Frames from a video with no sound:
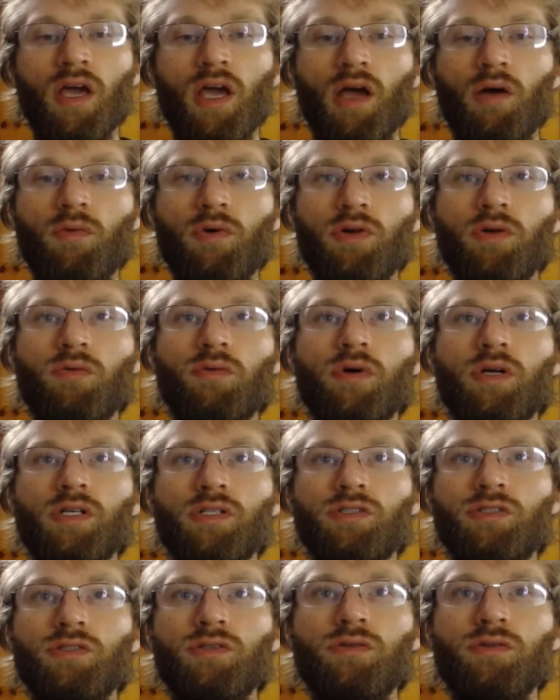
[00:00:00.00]
And what you want to
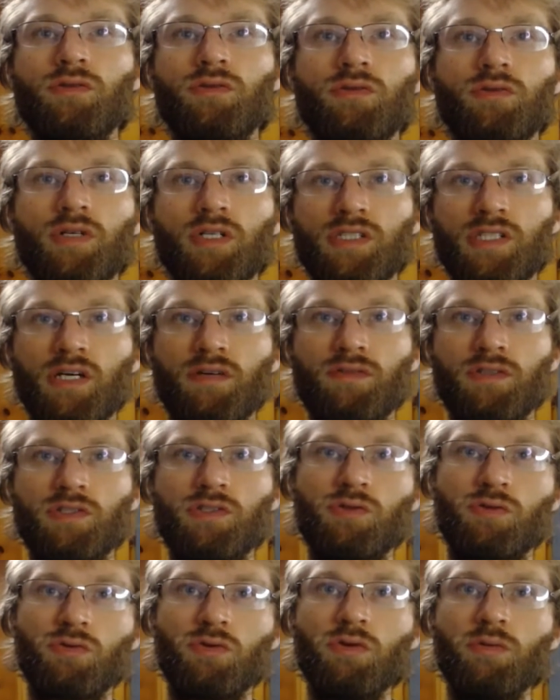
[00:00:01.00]
do is have the
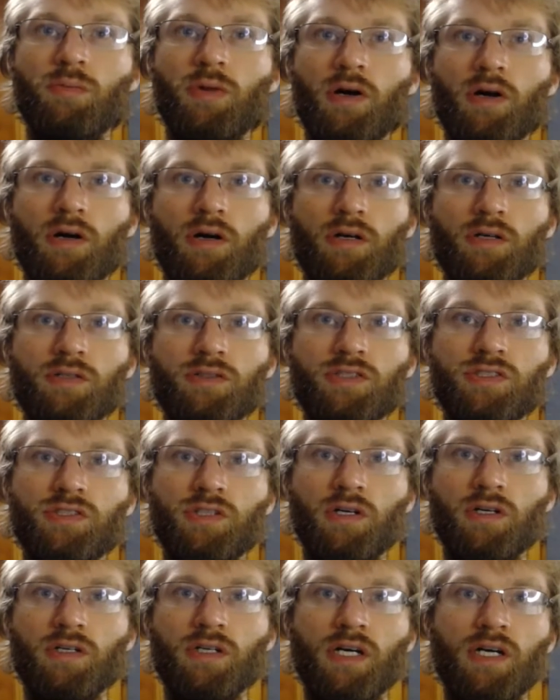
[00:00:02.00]
scroll bar
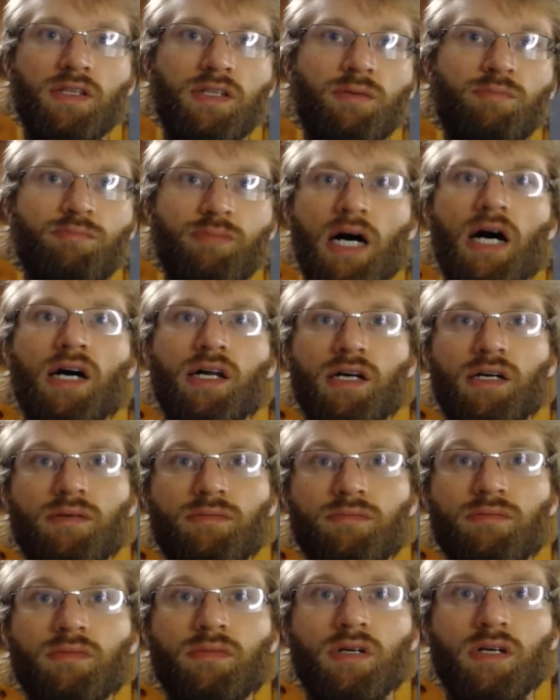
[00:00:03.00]
start at the
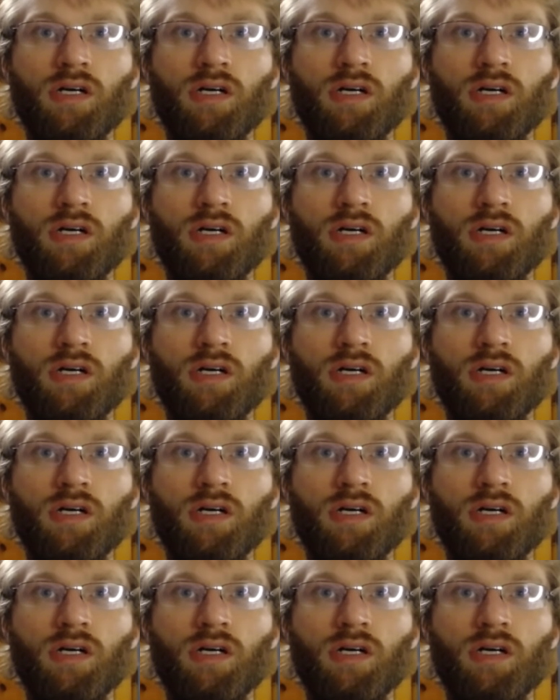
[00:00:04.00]
bottom